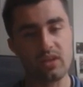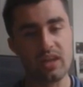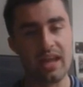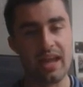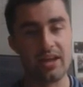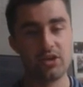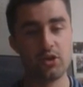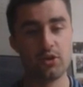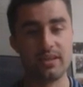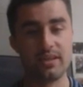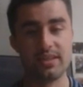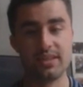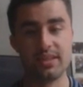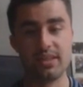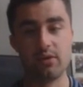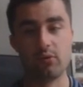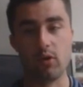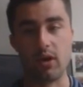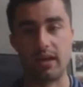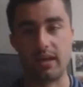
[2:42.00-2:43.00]
as you can
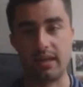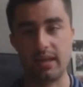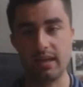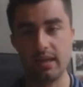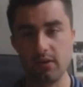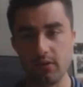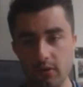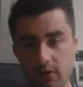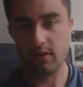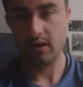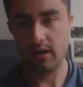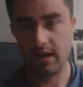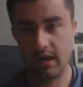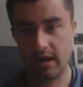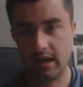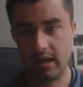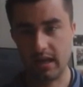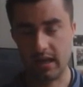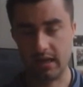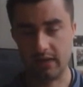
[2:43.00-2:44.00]
see right here,
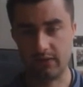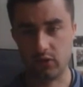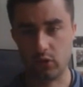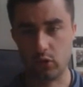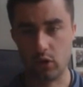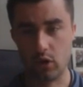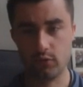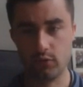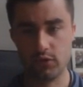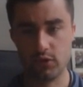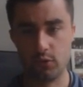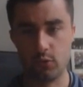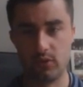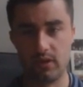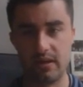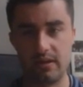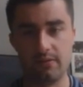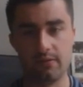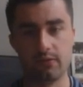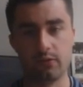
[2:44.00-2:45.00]
if you go to
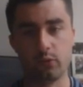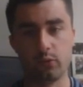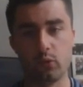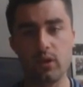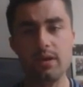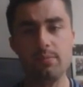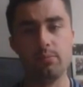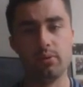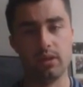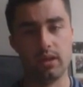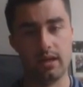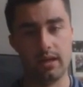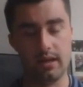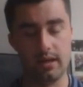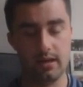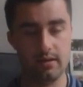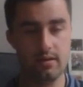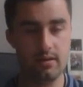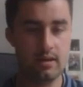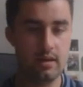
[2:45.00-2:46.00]
the free
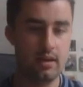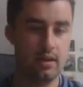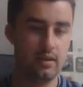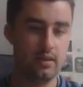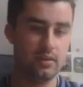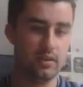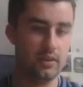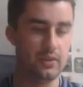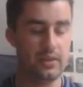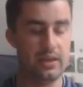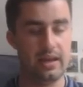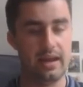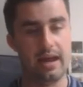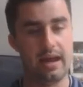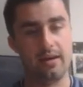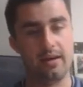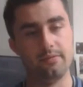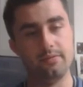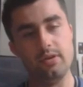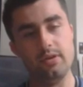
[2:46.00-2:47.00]
plan that they
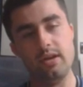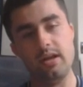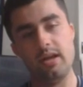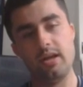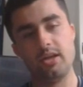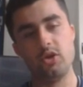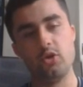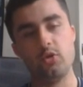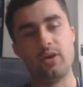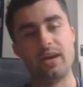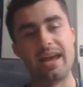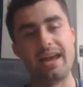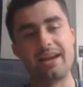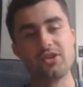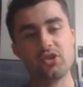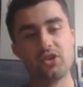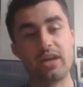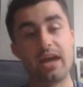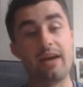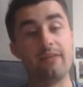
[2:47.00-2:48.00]
have, you can
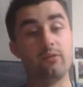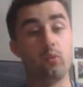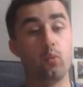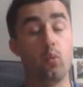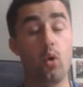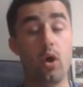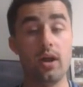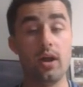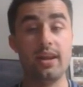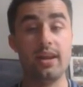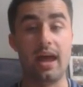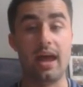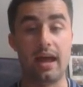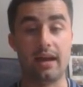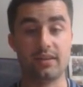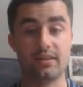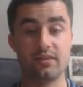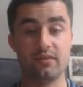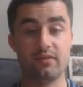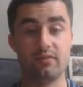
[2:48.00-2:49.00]
actually have one
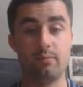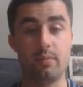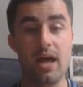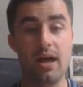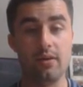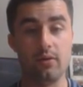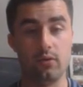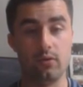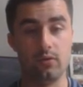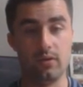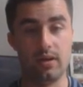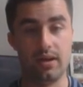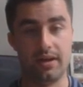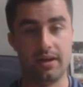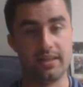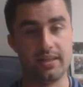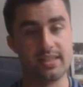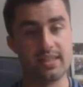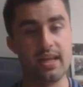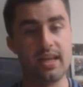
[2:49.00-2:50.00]
active model, and
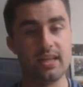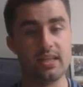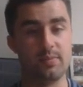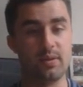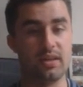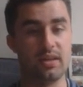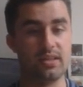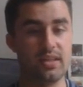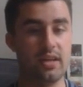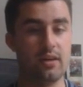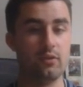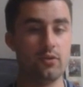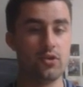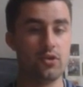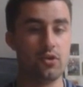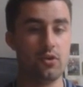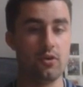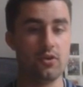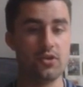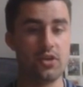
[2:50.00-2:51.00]
it's nice because they don't
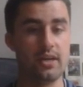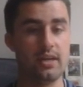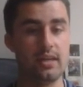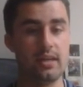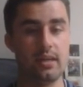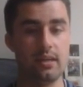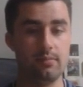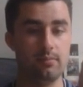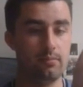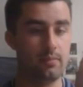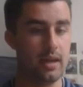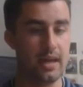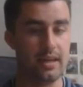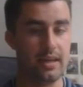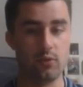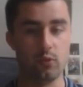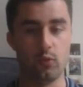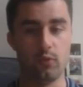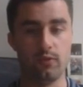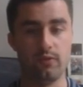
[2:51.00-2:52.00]
charge any
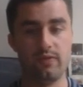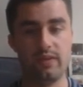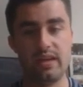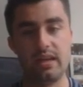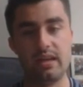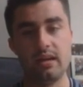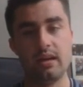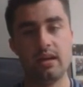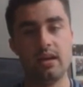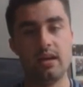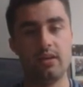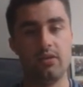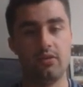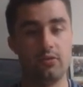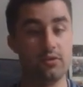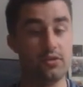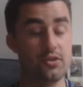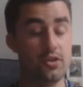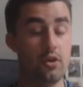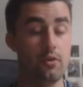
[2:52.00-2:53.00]
annual fee,
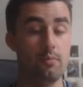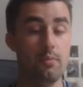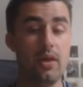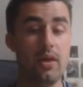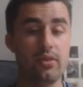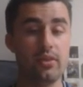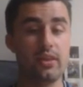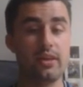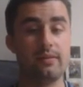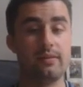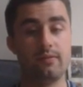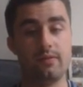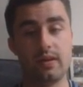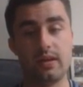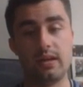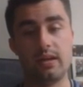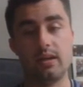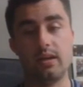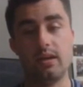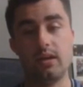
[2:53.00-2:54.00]
there's no monthly
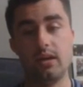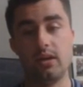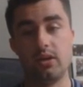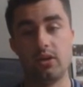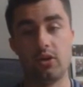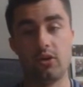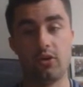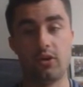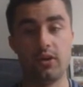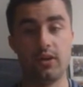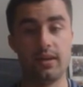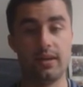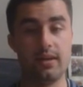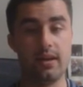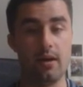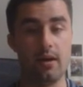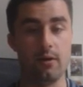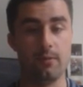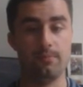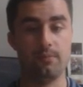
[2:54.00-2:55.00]
fee, you're good to
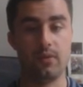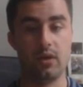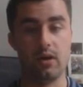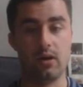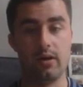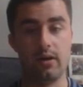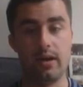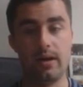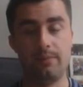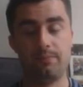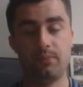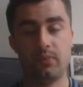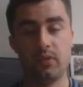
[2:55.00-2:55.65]
go, all right?